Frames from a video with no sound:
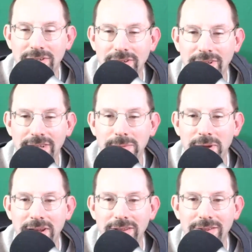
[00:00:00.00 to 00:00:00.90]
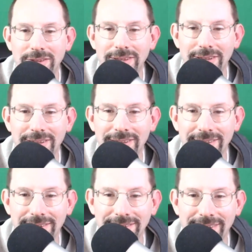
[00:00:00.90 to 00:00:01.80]
delete him out of the
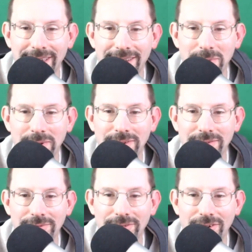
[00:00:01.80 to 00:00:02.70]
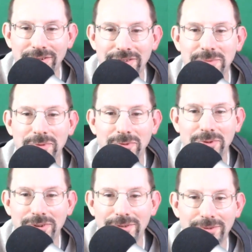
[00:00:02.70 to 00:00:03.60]
admin first
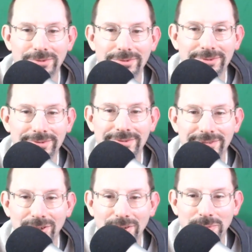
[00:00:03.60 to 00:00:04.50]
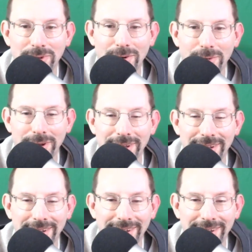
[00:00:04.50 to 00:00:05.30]
before you told him to go away.